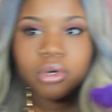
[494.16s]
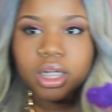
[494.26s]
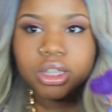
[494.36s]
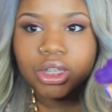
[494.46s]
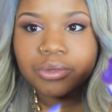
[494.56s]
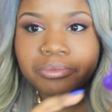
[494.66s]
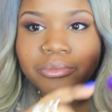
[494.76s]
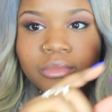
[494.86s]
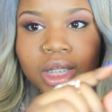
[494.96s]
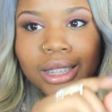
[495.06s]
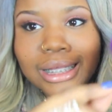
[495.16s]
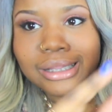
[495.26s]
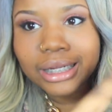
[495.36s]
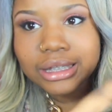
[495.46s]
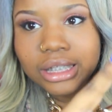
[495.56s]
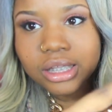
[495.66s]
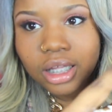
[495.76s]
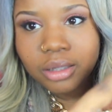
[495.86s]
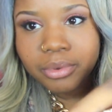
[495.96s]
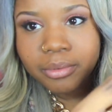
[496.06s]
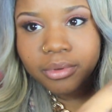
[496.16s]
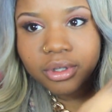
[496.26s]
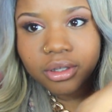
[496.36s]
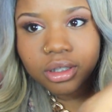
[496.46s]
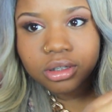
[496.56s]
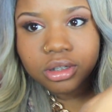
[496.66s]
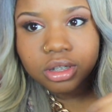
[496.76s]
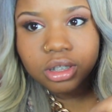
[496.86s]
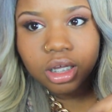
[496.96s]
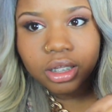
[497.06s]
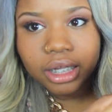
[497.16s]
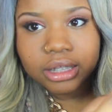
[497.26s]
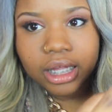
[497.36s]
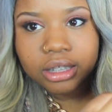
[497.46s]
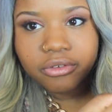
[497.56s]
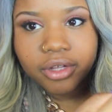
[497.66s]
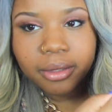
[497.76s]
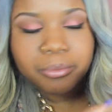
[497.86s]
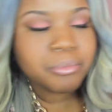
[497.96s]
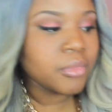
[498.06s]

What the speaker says: brush. It's like this color purple, the color at the end of it.